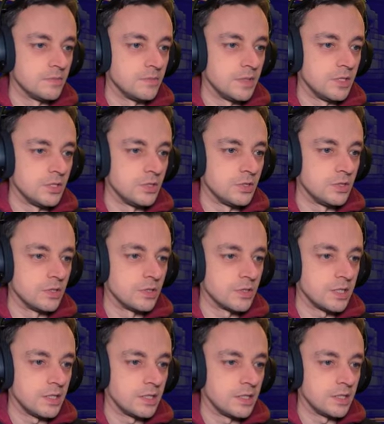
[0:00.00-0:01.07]
Please do the
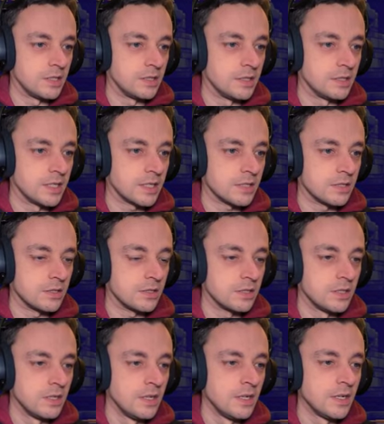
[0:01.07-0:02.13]
cooking thing. Excellent.
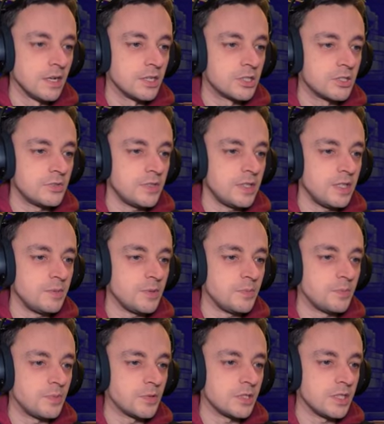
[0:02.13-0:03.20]
I should really be
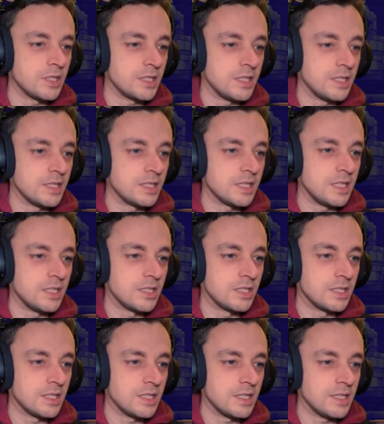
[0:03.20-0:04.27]
putting things
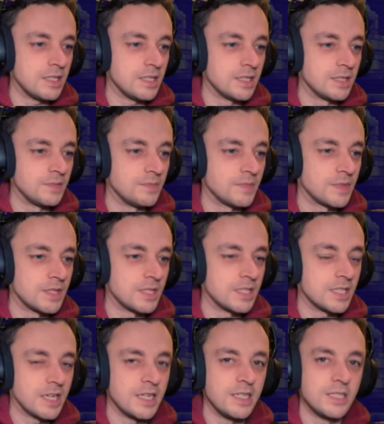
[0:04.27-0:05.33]
into the um,
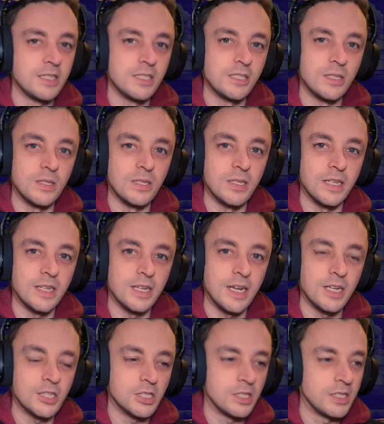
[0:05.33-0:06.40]
containers so that they can
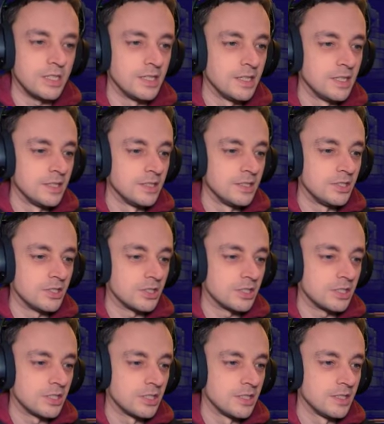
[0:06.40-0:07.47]
actually
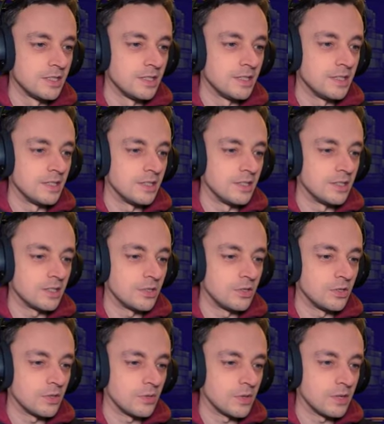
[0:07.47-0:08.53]
just uh,
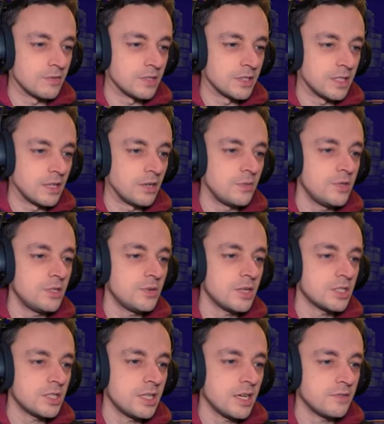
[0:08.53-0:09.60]
cook whatever's there. Oh, we do
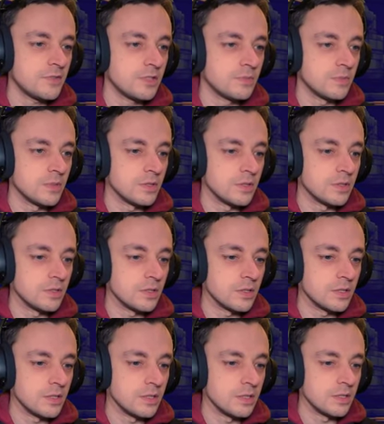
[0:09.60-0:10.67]
actually have some of those
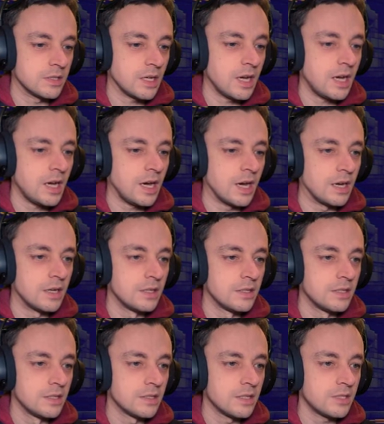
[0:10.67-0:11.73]
other things. Ah,
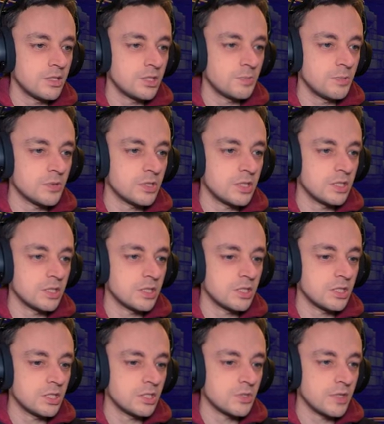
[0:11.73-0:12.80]
that just puts things
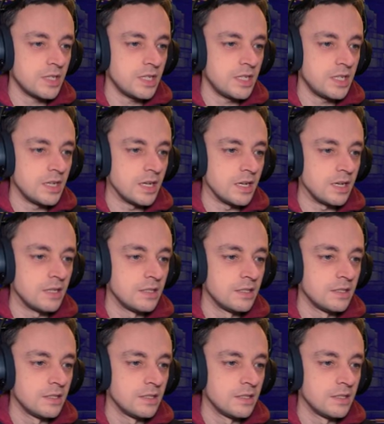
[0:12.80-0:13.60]
straight in there.